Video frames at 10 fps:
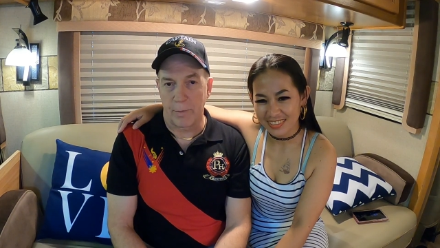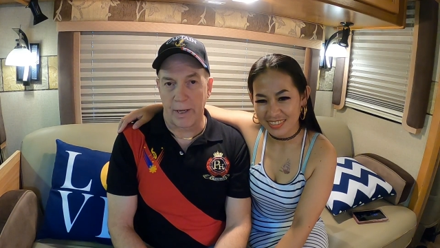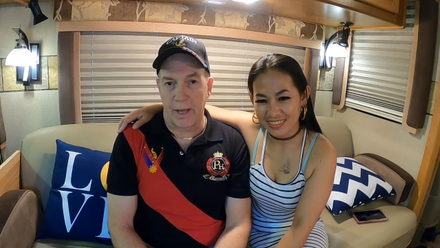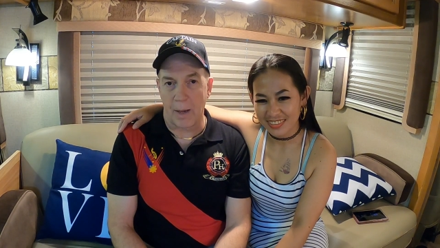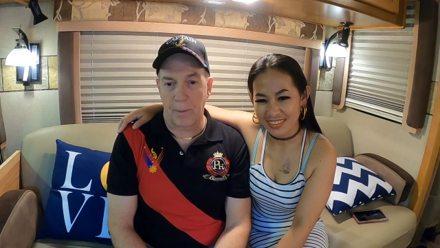
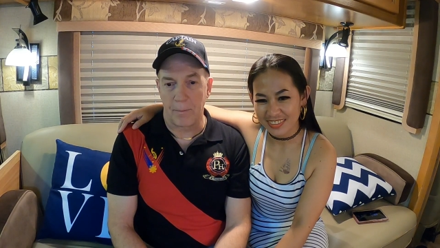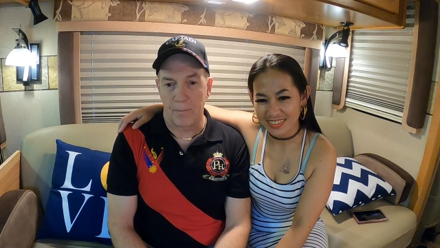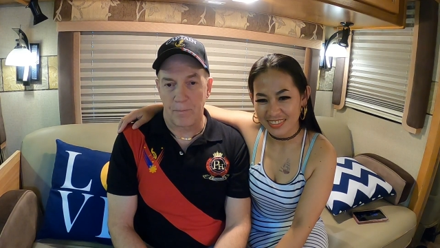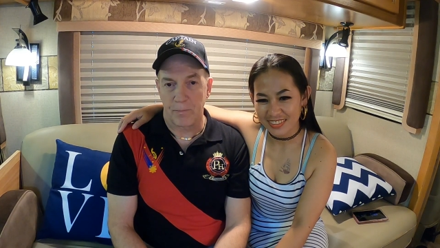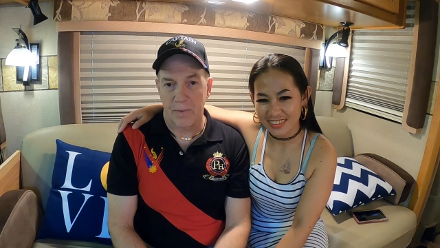Speaker 1: make it happen.
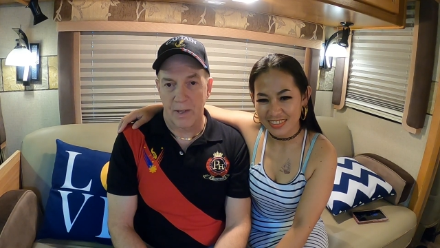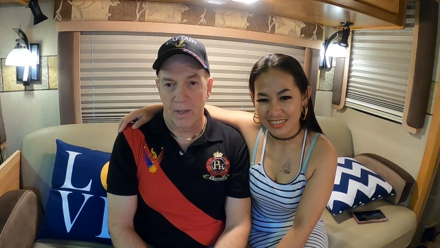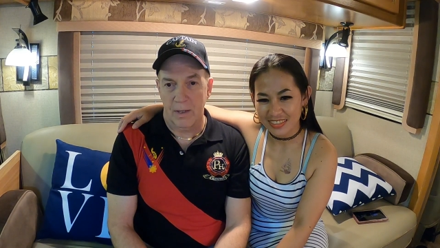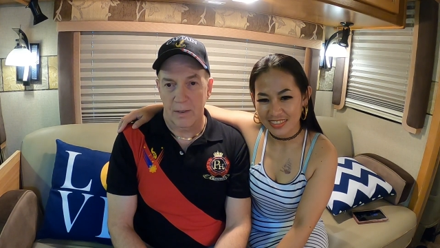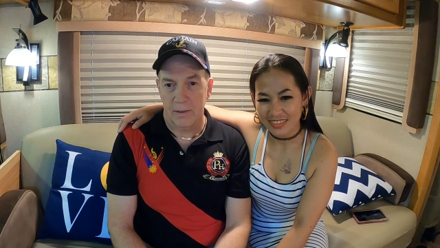
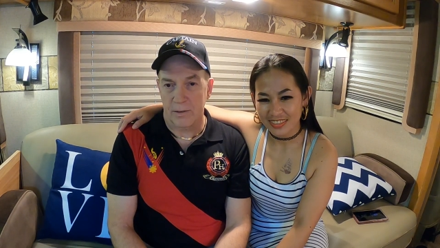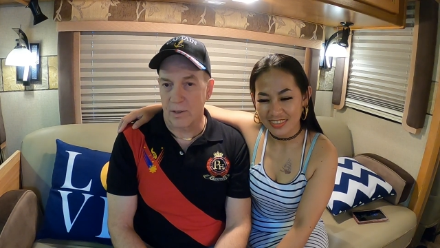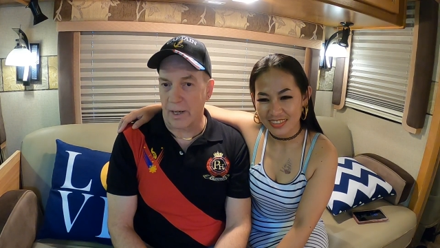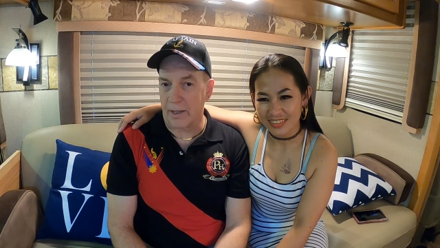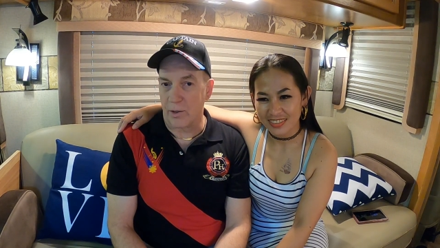It's
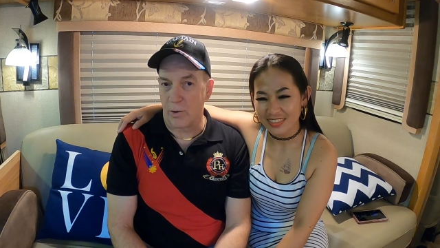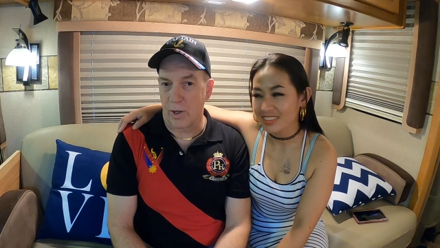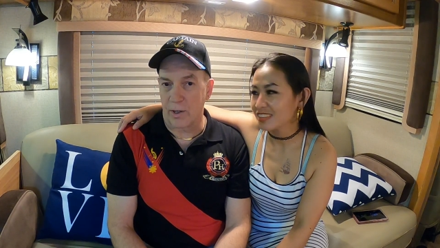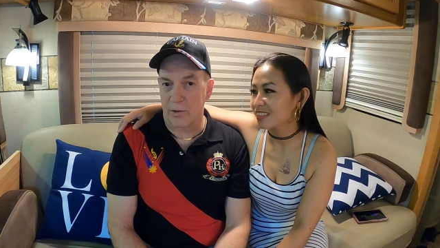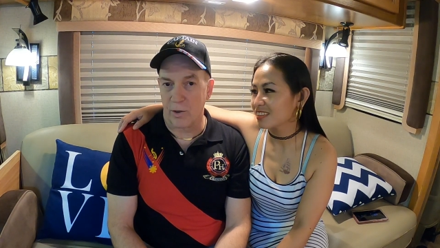not going to do
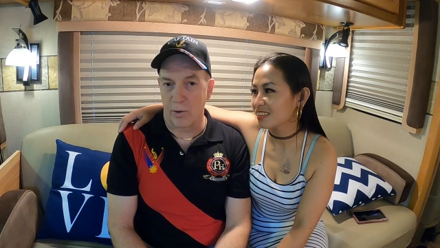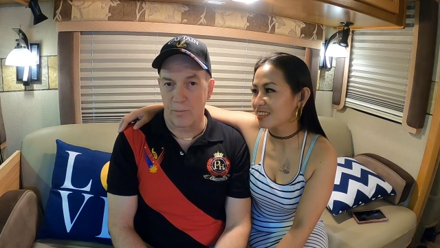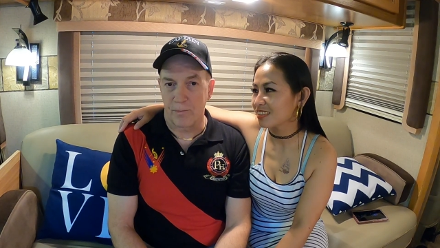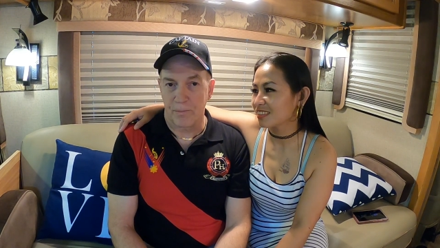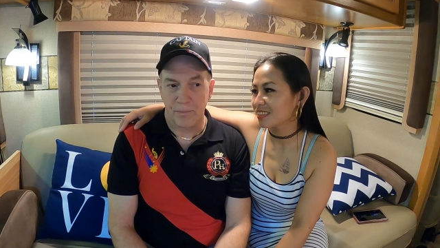it on its
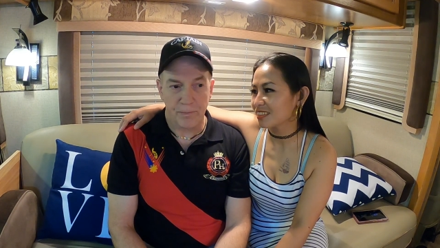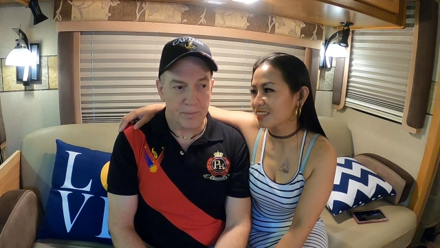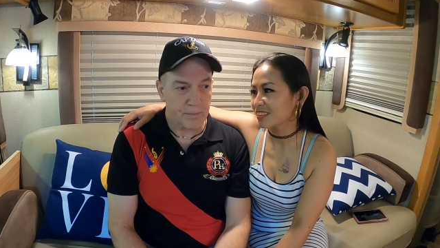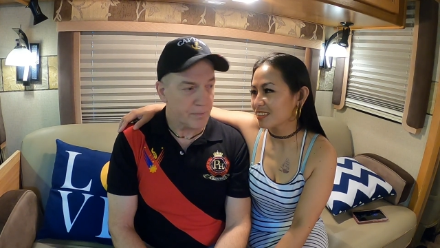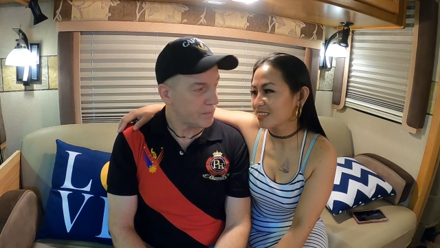own.
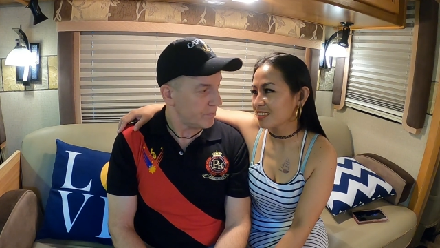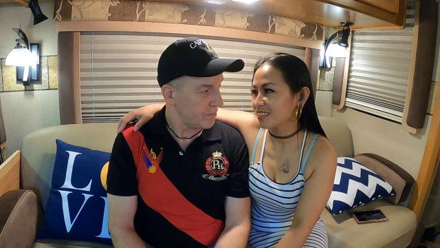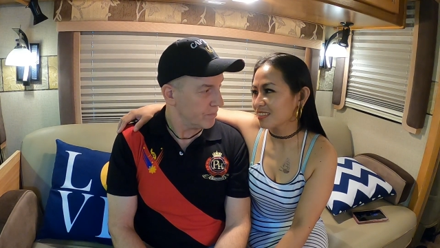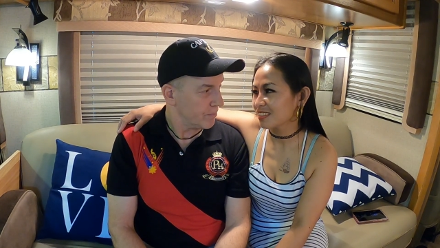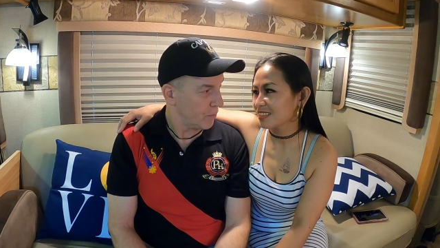
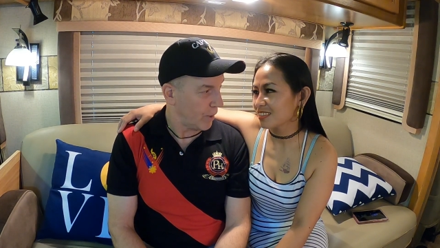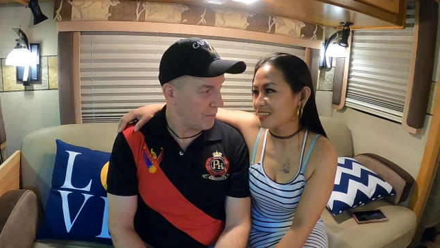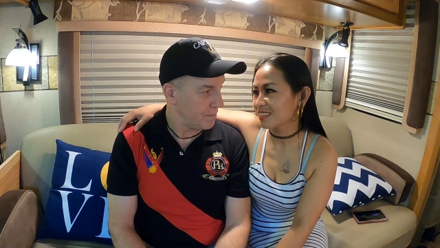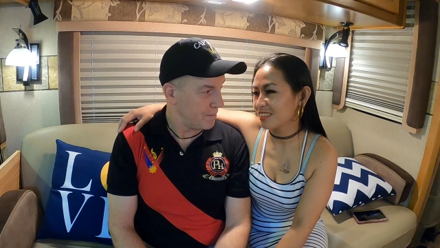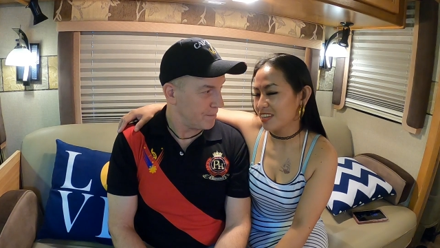
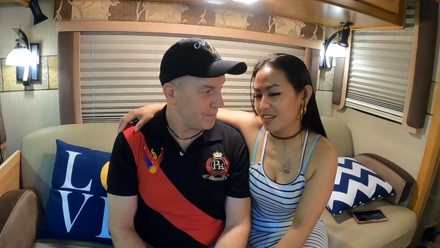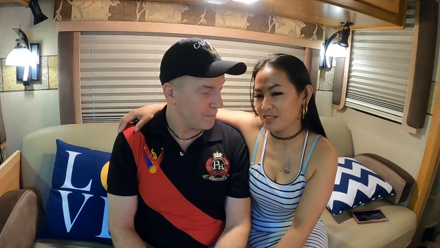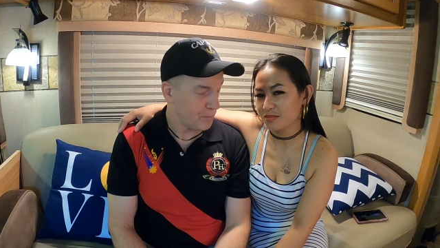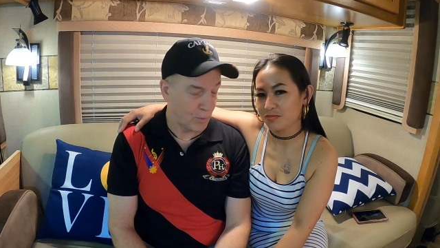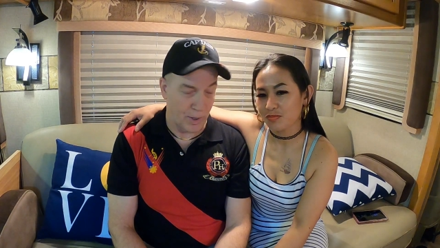Right?
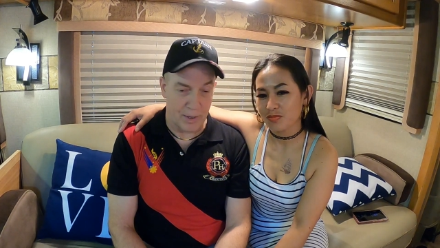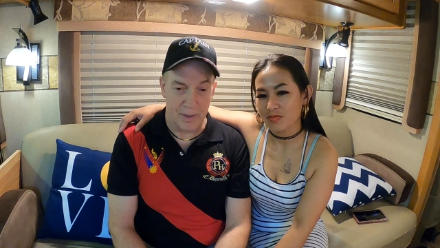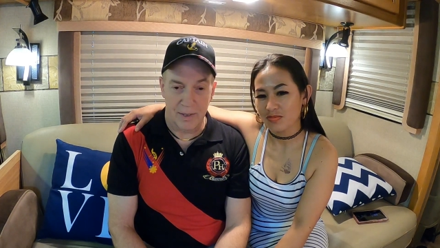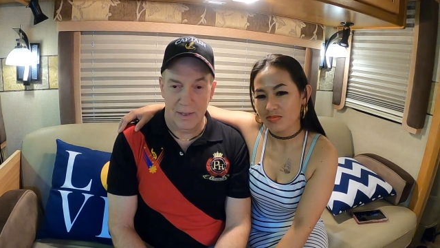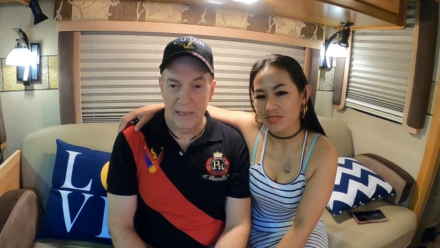Yeah. Right.
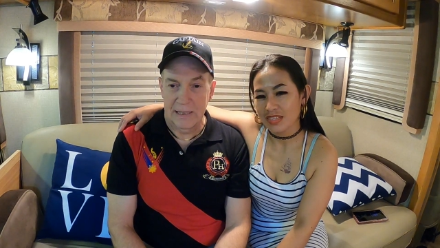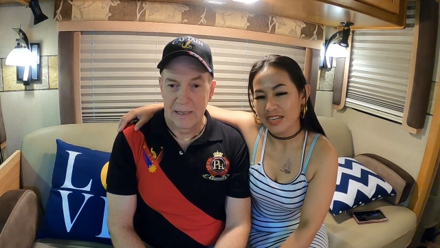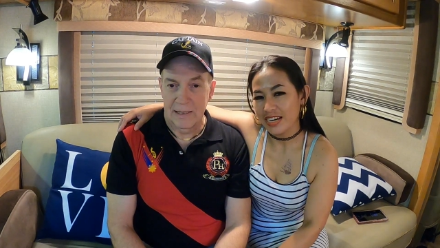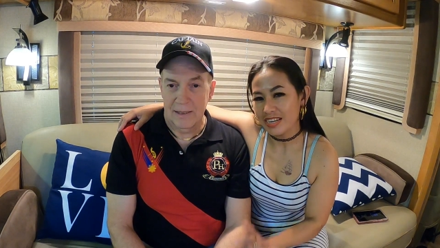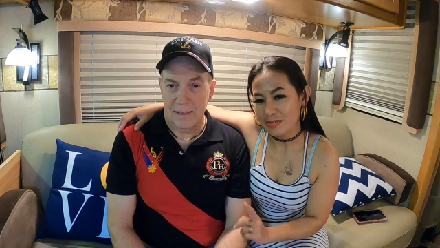
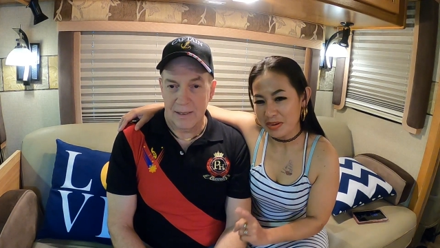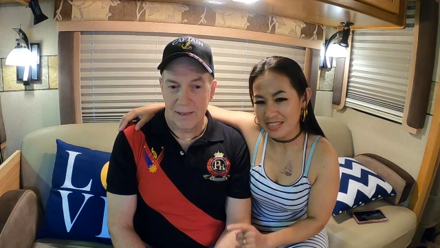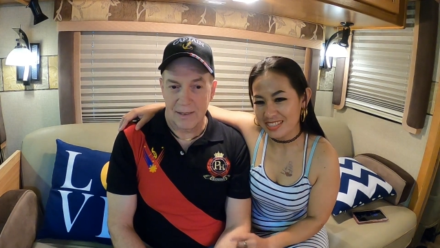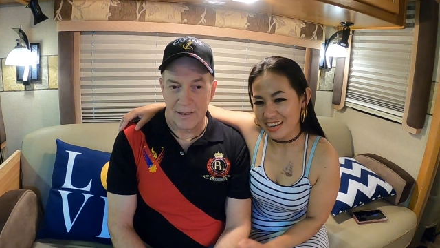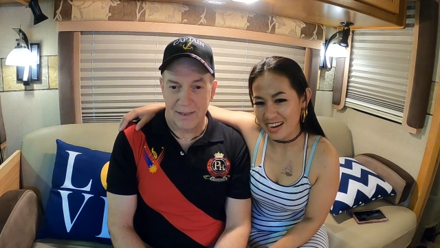
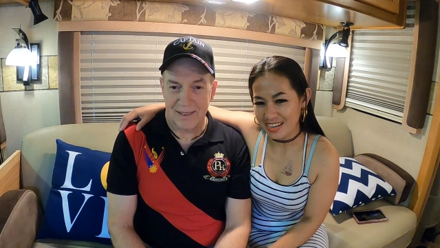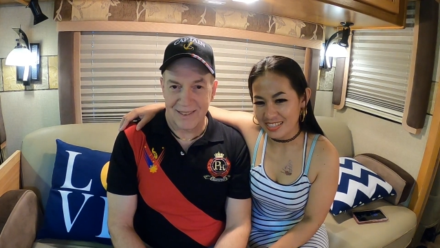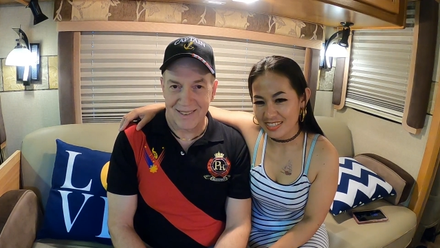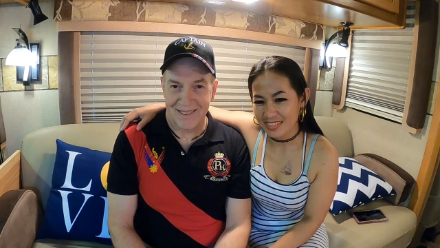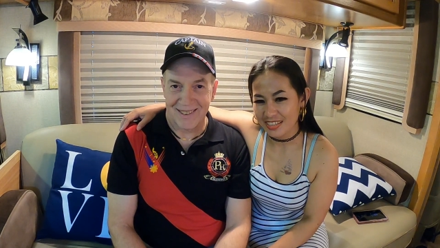
Speaker 2: Anyways,
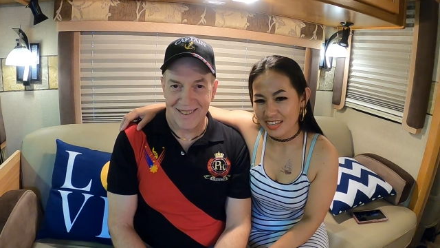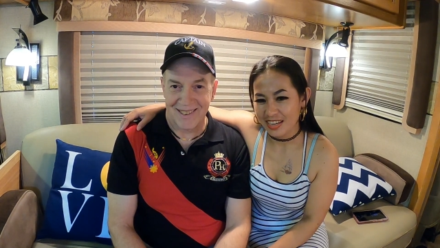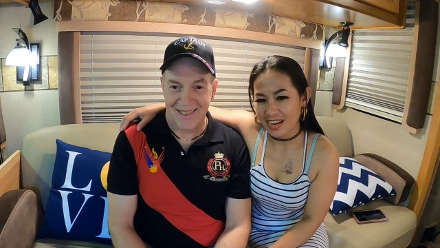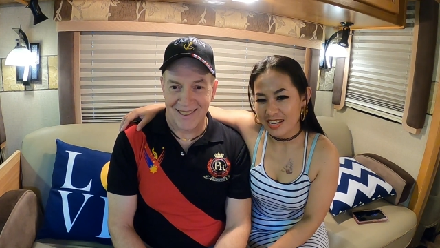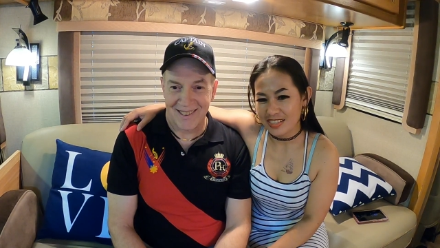guys,
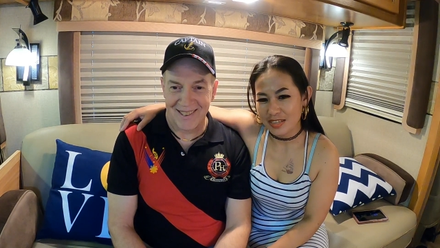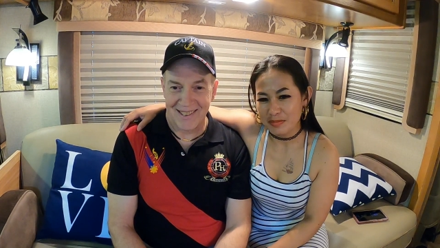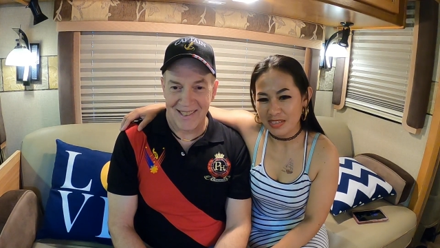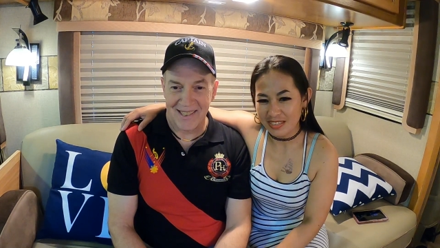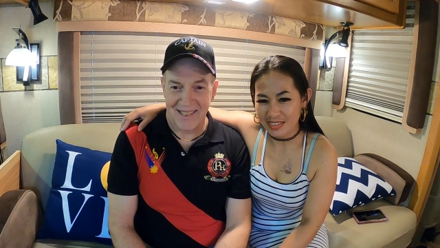I guess
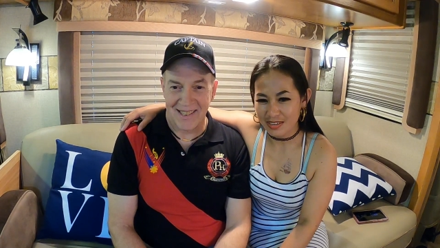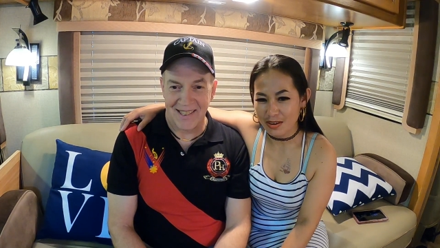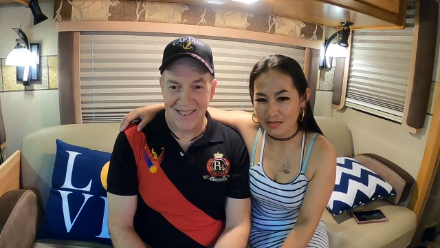I'm going to take